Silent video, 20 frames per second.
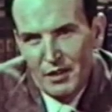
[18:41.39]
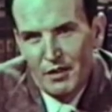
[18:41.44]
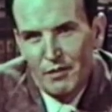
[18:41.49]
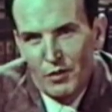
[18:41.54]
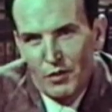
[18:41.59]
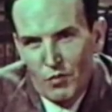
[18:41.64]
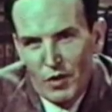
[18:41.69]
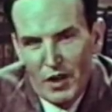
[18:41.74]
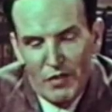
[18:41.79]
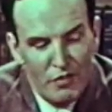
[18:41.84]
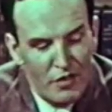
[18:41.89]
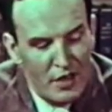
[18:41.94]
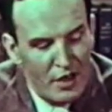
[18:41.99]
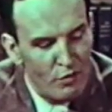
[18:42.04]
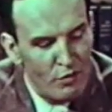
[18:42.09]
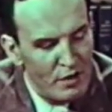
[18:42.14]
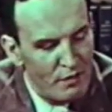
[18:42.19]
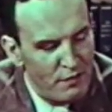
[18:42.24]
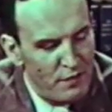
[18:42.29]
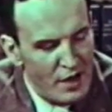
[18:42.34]
For one thing,
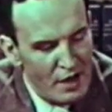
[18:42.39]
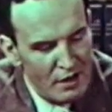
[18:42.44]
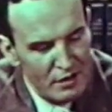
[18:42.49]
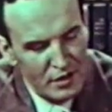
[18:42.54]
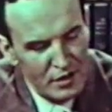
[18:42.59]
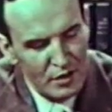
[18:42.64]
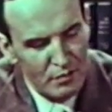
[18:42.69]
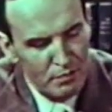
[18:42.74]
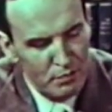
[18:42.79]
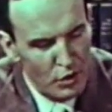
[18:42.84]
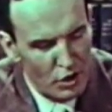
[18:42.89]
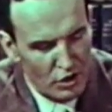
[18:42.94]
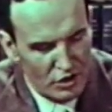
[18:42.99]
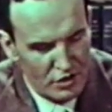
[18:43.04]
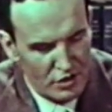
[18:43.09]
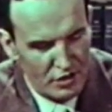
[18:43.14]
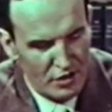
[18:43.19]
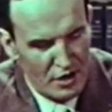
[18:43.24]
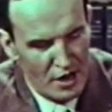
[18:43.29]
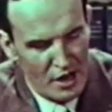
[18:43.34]
we found that
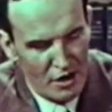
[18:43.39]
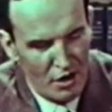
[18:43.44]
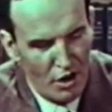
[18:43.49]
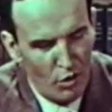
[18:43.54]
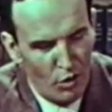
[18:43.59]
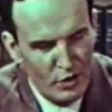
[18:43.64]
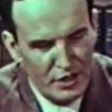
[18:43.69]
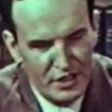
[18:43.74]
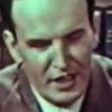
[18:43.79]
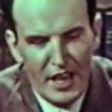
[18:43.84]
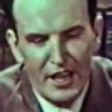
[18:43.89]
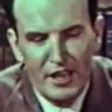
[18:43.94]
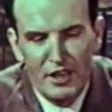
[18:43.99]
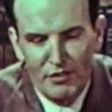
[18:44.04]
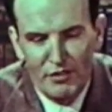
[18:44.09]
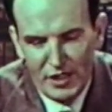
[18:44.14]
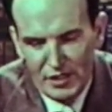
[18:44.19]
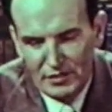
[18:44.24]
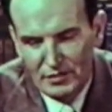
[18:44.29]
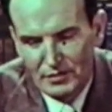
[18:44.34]
books are not always
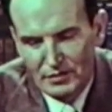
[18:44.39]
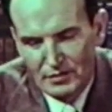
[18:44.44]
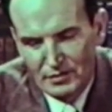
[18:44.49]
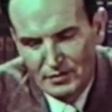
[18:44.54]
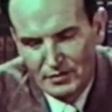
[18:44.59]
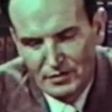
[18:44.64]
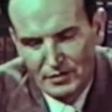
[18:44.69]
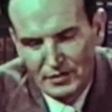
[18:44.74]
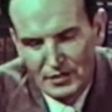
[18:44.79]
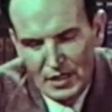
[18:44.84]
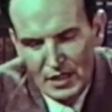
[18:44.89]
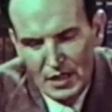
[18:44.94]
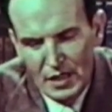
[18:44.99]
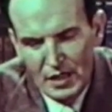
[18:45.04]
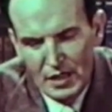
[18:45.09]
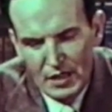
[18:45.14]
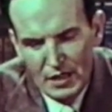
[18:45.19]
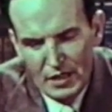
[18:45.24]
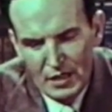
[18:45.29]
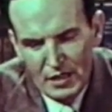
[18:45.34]
accurate.
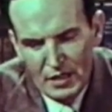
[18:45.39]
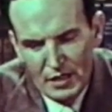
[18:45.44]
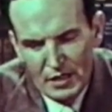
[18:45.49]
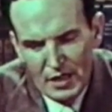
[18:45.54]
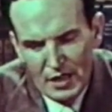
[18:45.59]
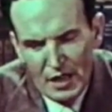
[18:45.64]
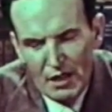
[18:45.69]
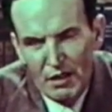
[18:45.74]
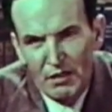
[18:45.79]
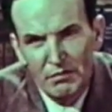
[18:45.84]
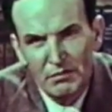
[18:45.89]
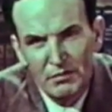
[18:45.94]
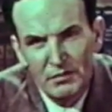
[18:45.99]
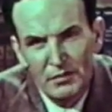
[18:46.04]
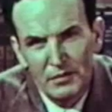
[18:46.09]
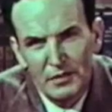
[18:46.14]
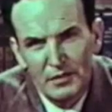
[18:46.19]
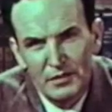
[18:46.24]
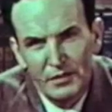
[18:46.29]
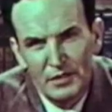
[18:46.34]
Now,
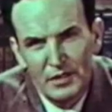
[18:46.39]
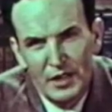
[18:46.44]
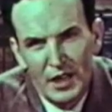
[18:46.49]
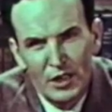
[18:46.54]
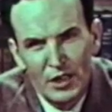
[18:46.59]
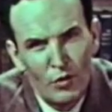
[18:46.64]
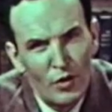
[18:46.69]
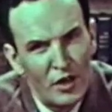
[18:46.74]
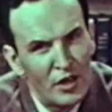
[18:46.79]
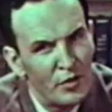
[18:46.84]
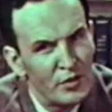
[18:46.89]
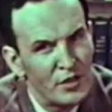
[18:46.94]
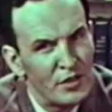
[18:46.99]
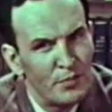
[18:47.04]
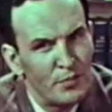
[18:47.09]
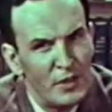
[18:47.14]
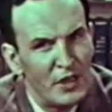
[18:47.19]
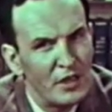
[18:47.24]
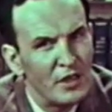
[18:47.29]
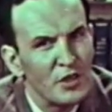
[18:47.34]
I don't want to
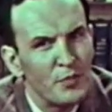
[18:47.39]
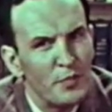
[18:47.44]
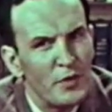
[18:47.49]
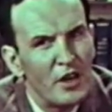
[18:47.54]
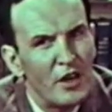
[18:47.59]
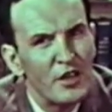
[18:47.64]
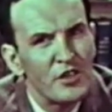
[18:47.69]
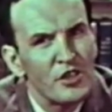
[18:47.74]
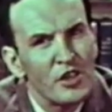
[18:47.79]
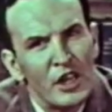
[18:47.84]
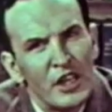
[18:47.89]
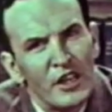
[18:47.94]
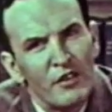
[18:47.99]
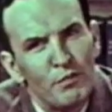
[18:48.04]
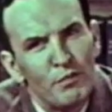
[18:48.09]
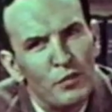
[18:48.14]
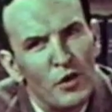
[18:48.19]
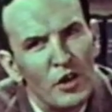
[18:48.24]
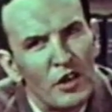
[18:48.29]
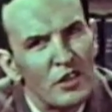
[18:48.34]
speak disparagingly
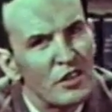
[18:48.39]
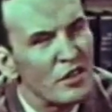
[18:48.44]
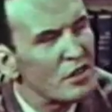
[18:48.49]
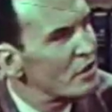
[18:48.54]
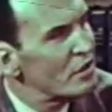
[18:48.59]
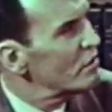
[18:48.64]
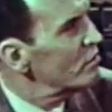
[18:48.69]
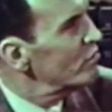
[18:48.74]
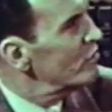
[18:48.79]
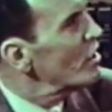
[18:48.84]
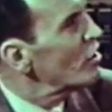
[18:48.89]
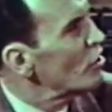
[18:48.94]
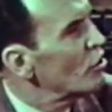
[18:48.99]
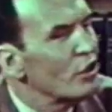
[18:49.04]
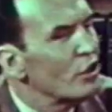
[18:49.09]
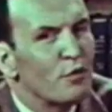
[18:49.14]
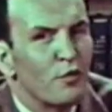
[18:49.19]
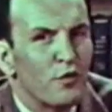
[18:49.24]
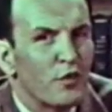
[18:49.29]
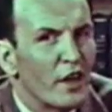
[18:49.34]
of books. They're
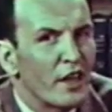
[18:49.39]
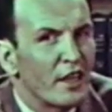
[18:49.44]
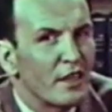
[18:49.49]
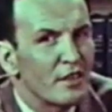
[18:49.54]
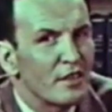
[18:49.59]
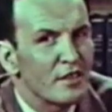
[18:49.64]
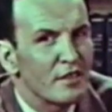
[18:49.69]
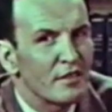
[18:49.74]
good friends.